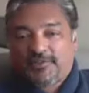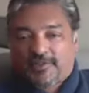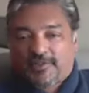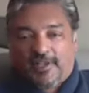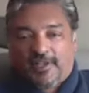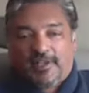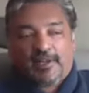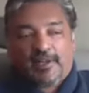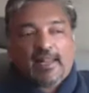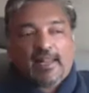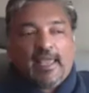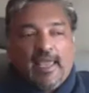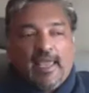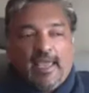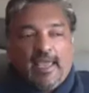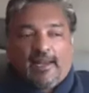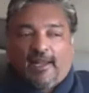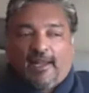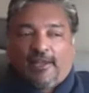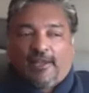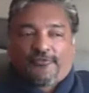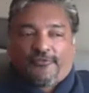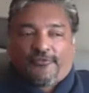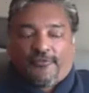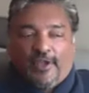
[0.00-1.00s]
can't. And
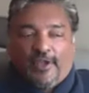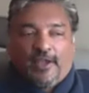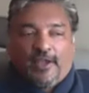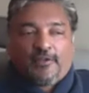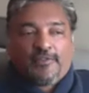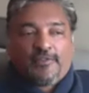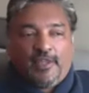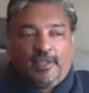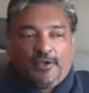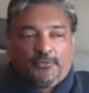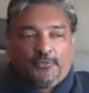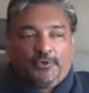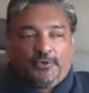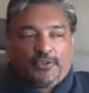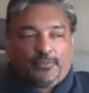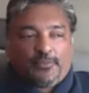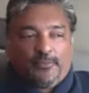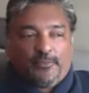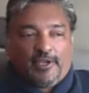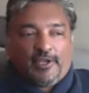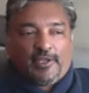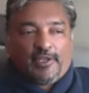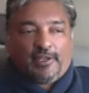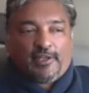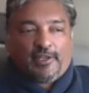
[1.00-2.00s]
I found that with
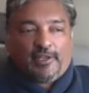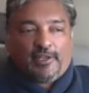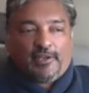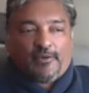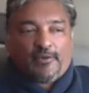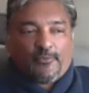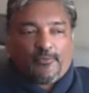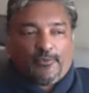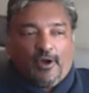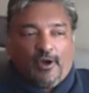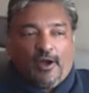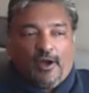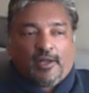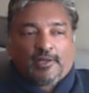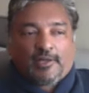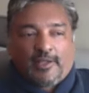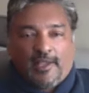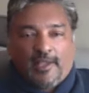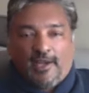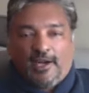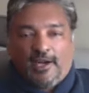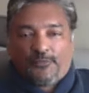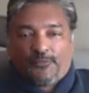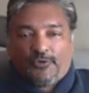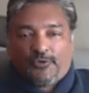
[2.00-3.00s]
my
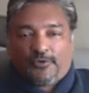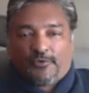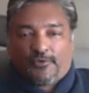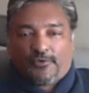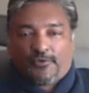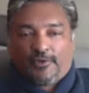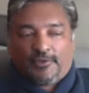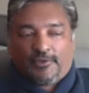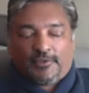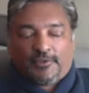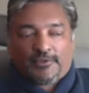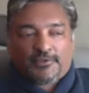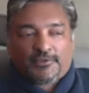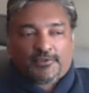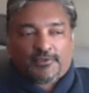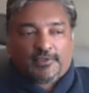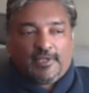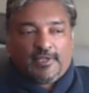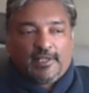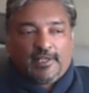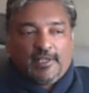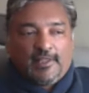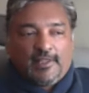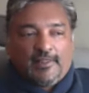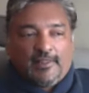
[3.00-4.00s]
on-camera roles,
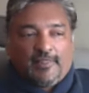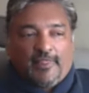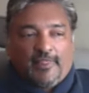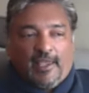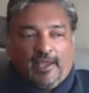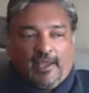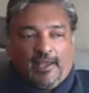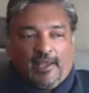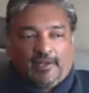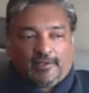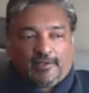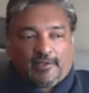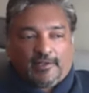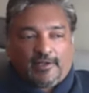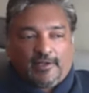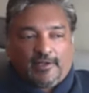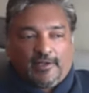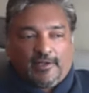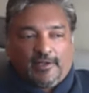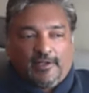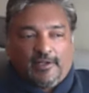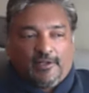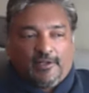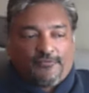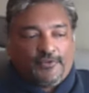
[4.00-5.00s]
that
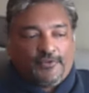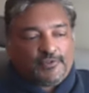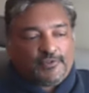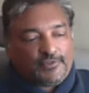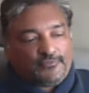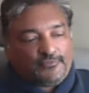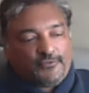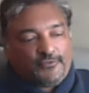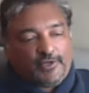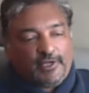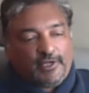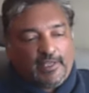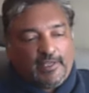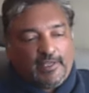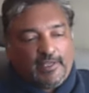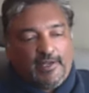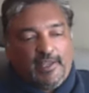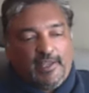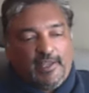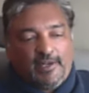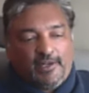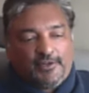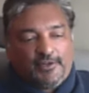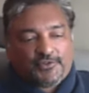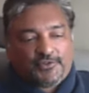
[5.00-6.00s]
if it's for a
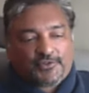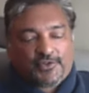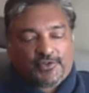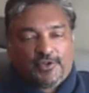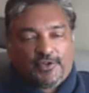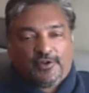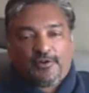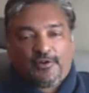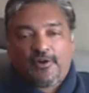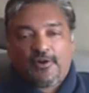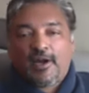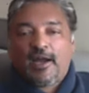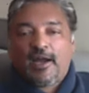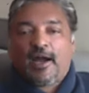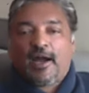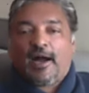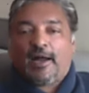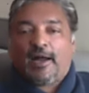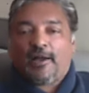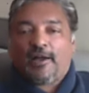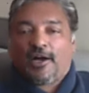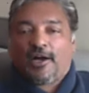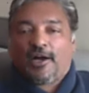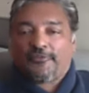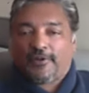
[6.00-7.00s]
Canadian show, I
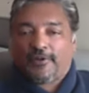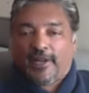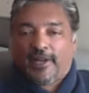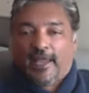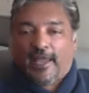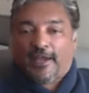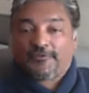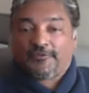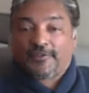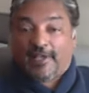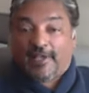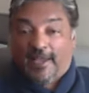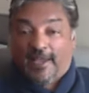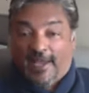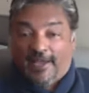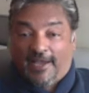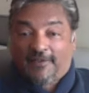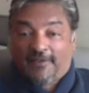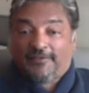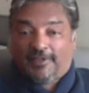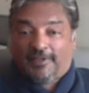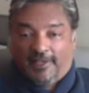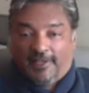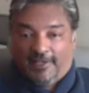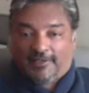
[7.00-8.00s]
often have to have
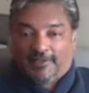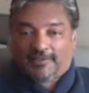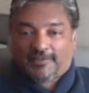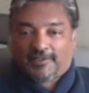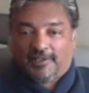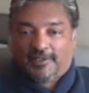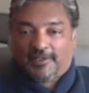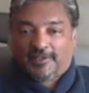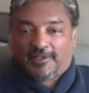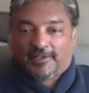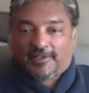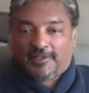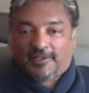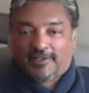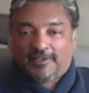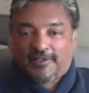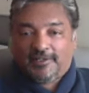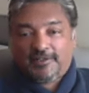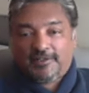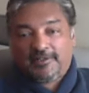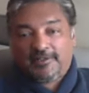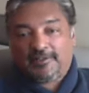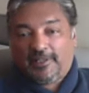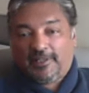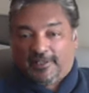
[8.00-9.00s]
an accent,
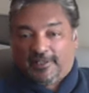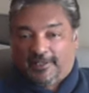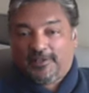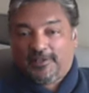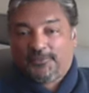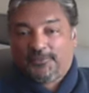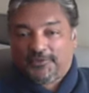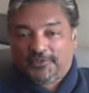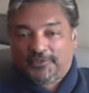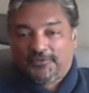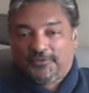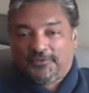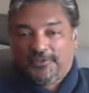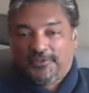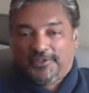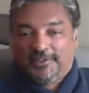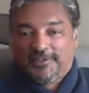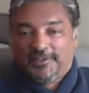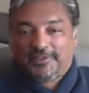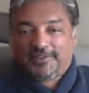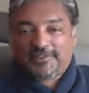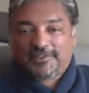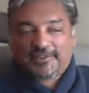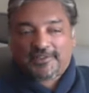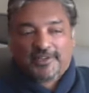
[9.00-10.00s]
like Kim's
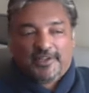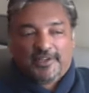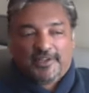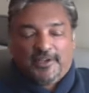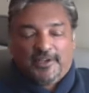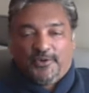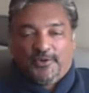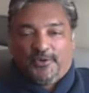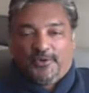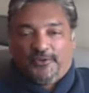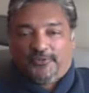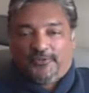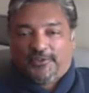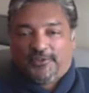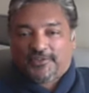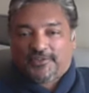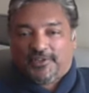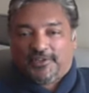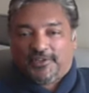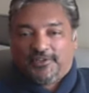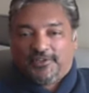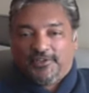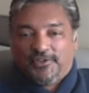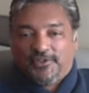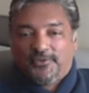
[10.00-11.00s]
Convenience. If it's
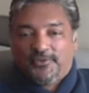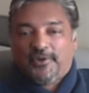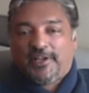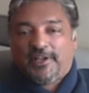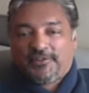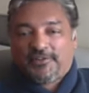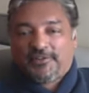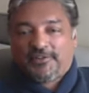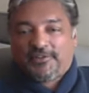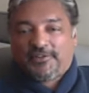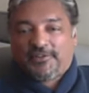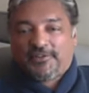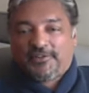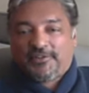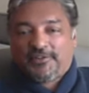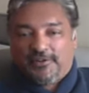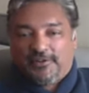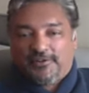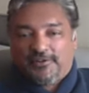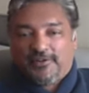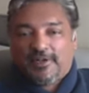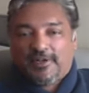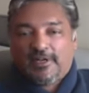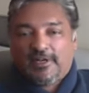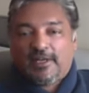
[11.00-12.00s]
a US
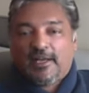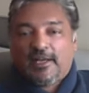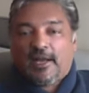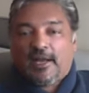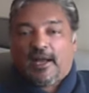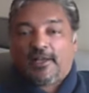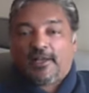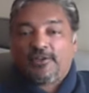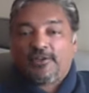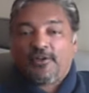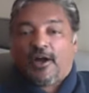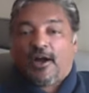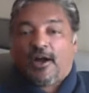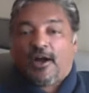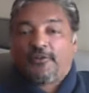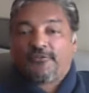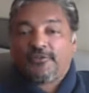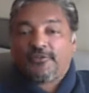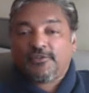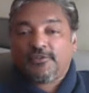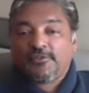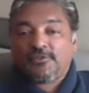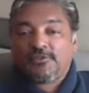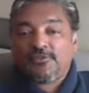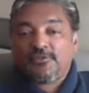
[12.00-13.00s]
show, I
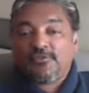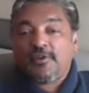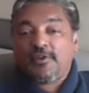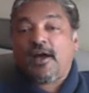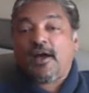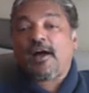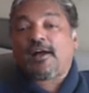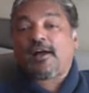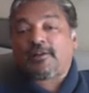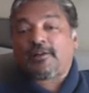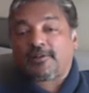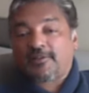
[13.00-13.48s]
often do not